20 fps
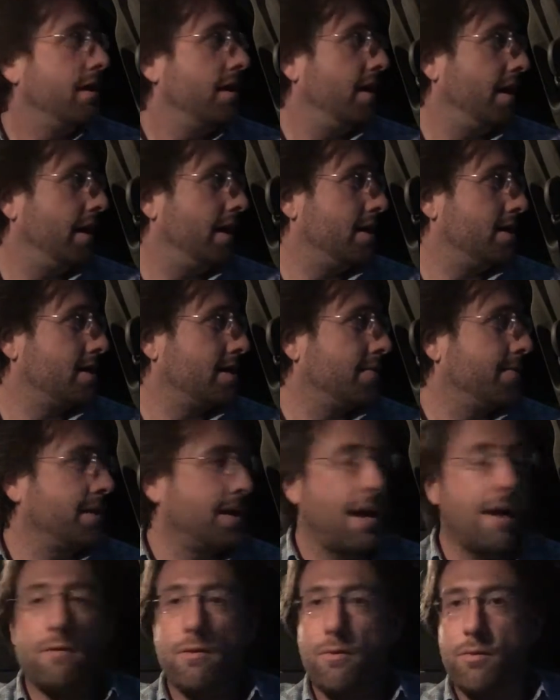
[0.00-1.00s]
It's
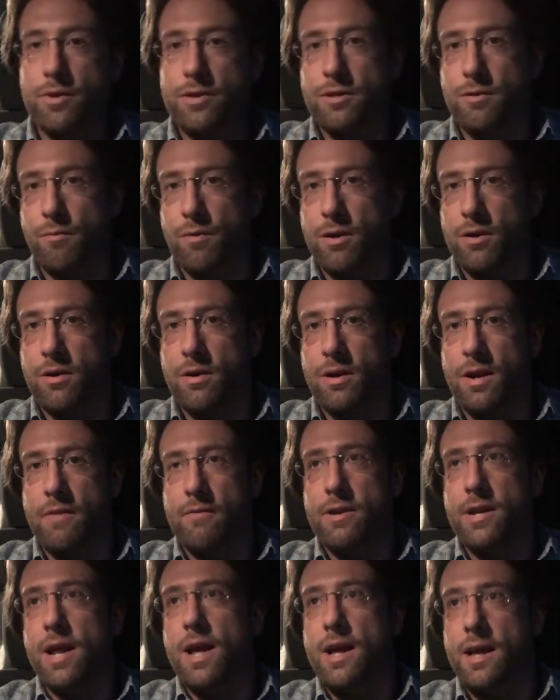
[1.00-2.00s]
something everyone should work on
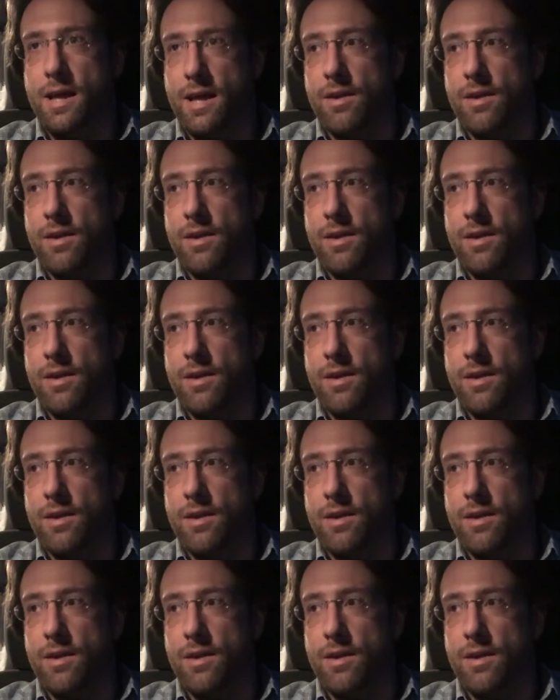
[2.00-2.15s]
every day.